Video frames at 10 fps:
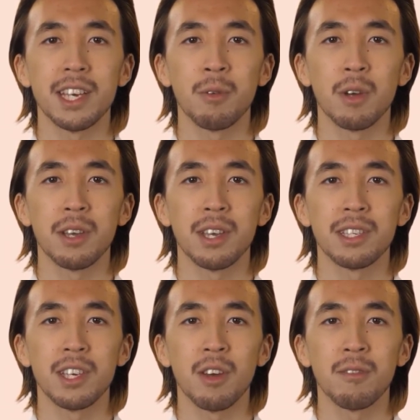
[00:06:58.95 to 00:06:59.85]
you are good
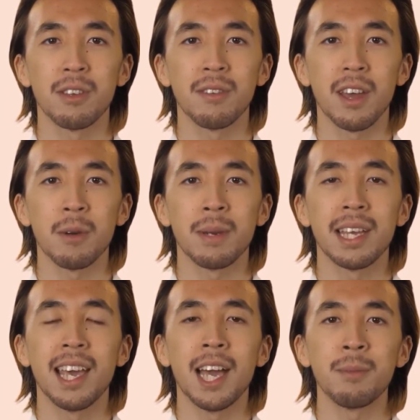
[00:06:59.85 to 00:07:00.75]
to go for developing
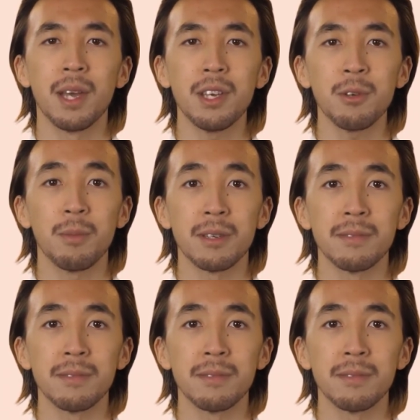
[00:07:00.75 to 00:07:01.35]
an app like Uber.